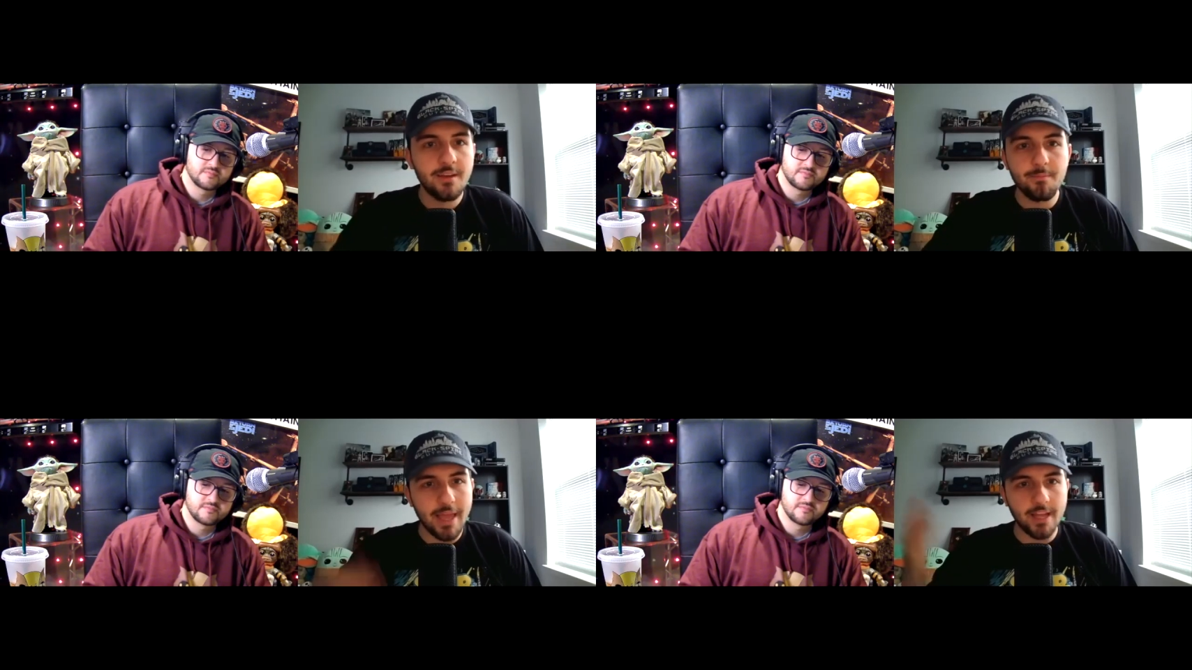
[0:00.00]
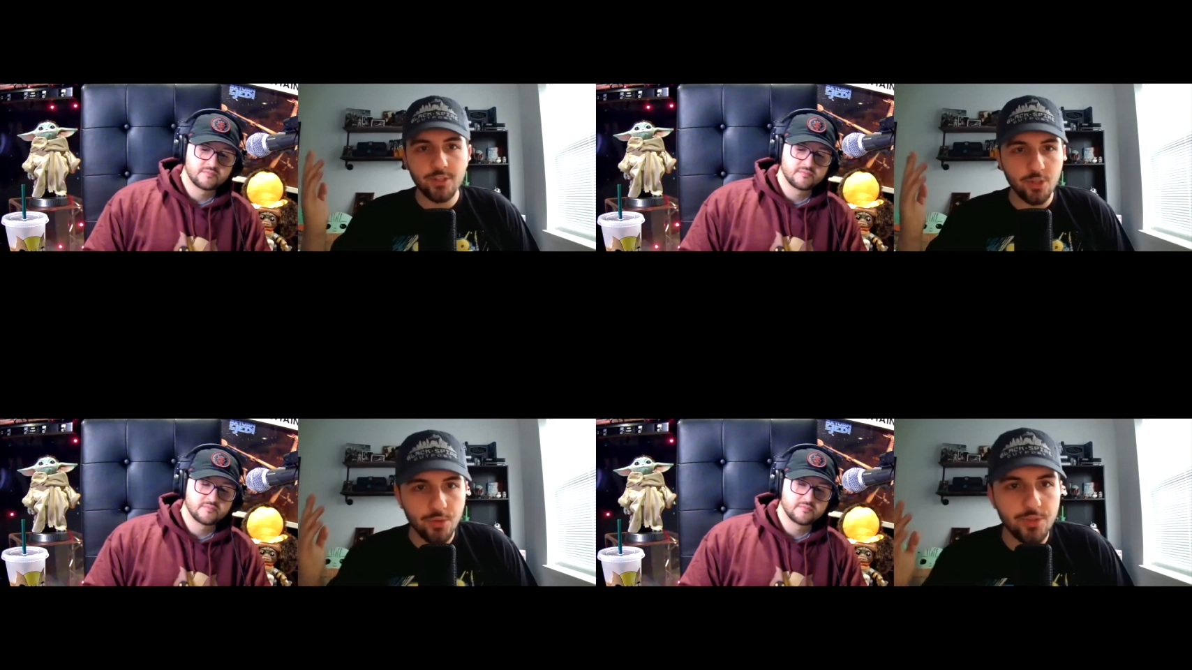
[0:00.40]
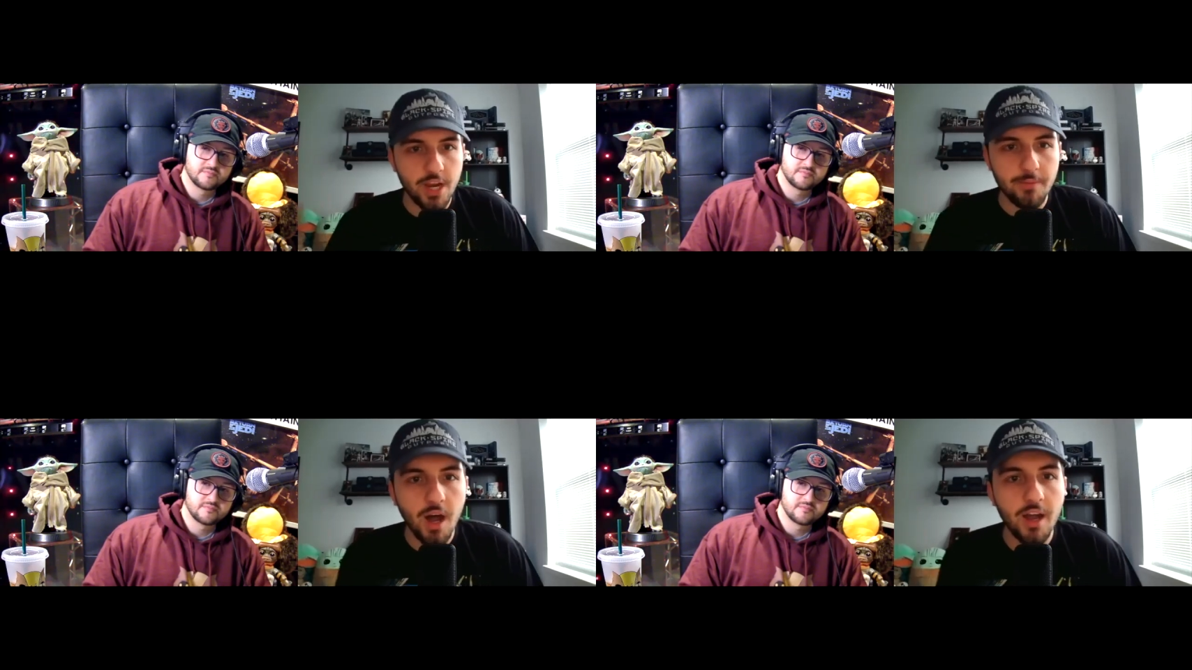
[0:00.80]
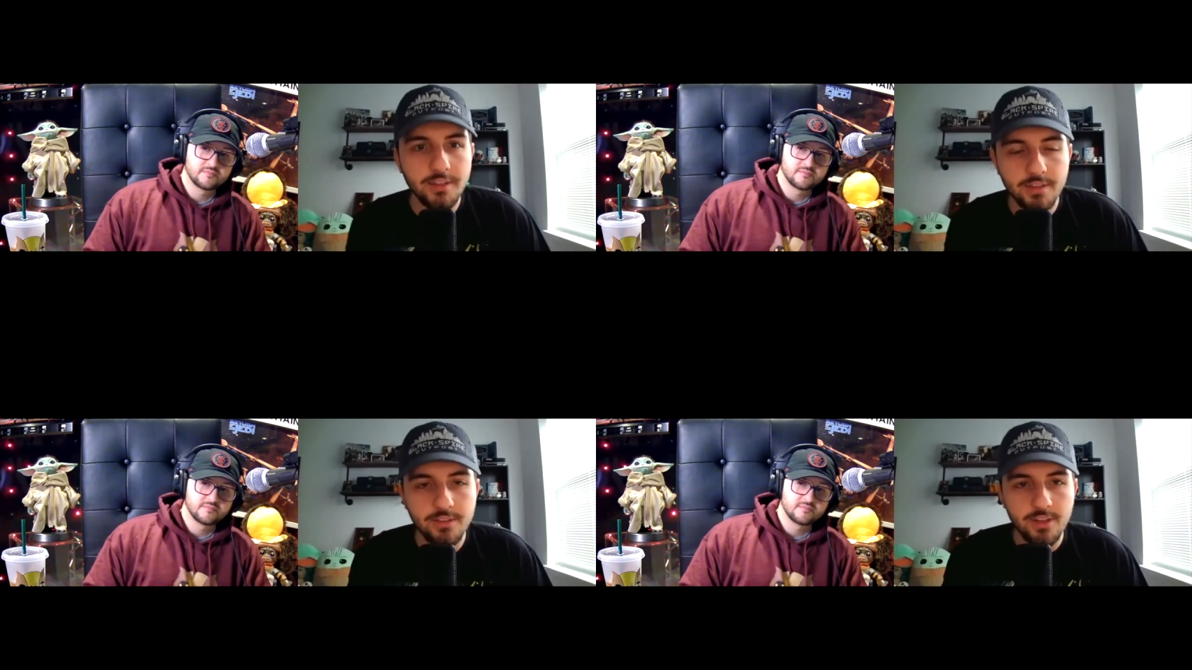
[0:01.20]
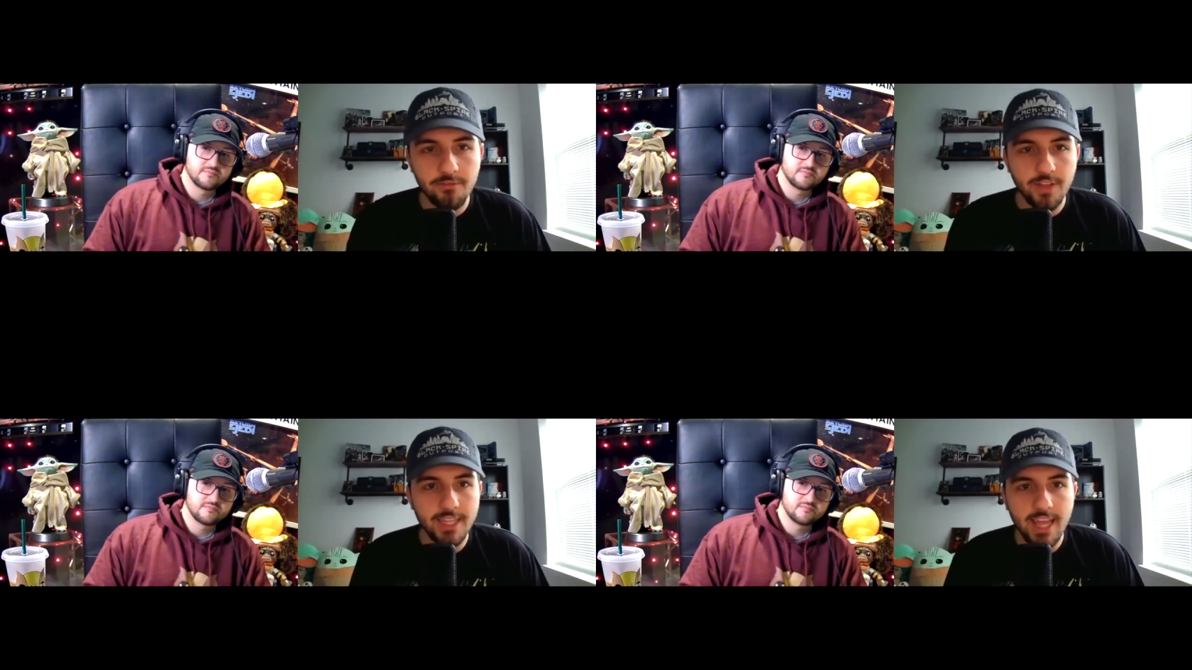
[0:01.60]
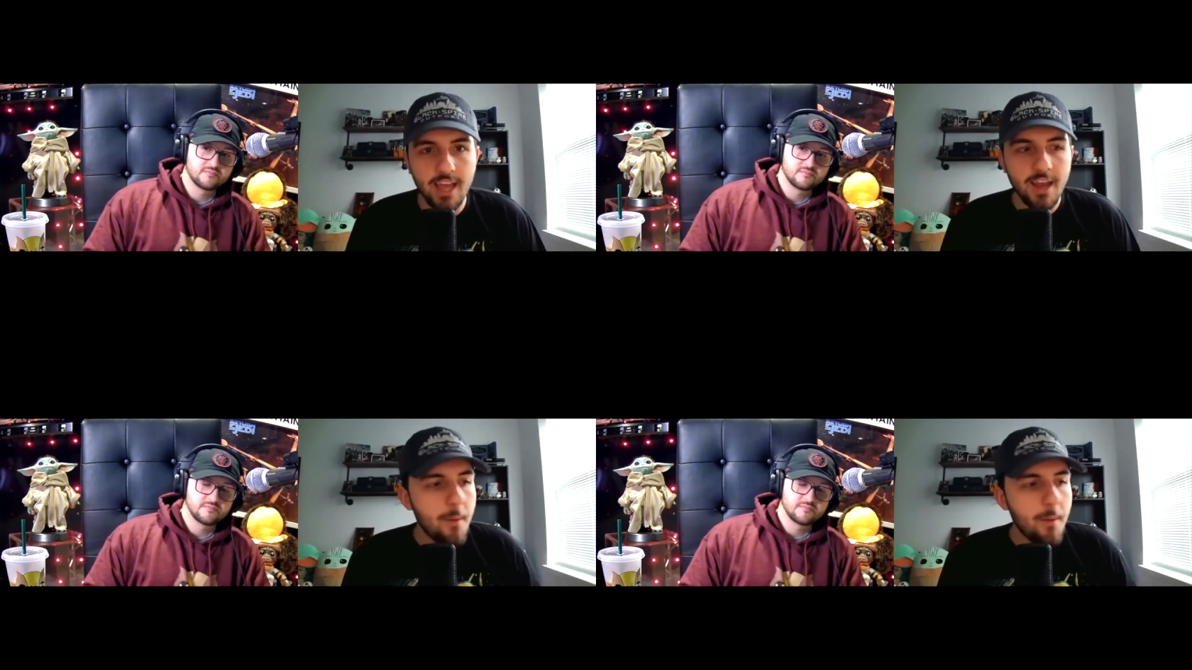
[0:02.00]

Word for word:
Speaker 1: make us lose our minds and stuff like that.